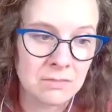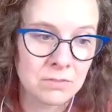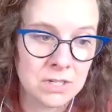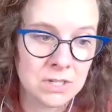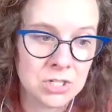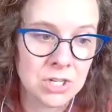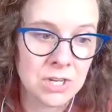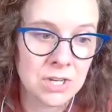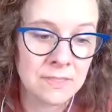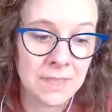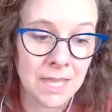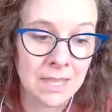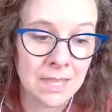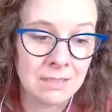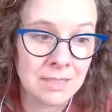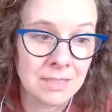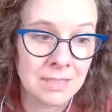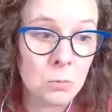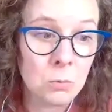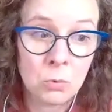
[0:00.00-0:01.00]
vision
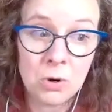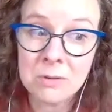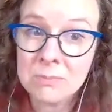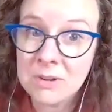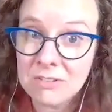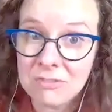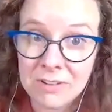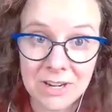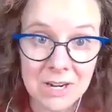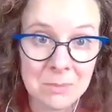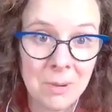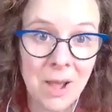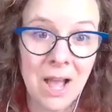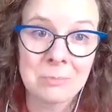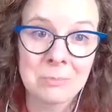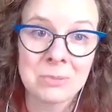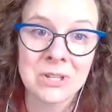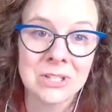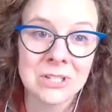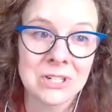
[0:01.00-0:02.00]
that would be very
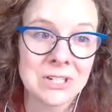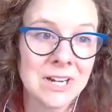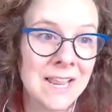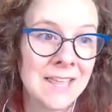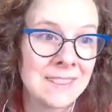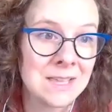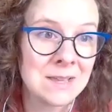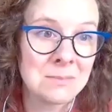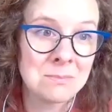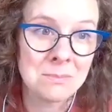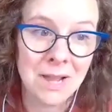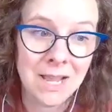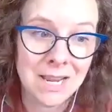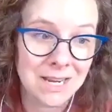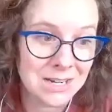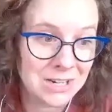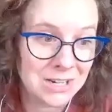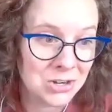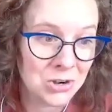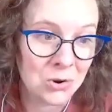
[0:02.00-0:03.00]
popular and that
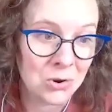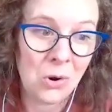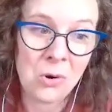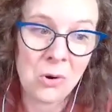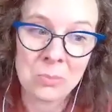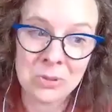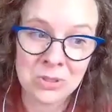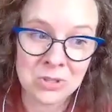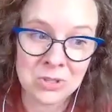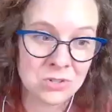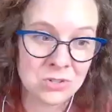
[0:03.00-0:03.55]
might, open the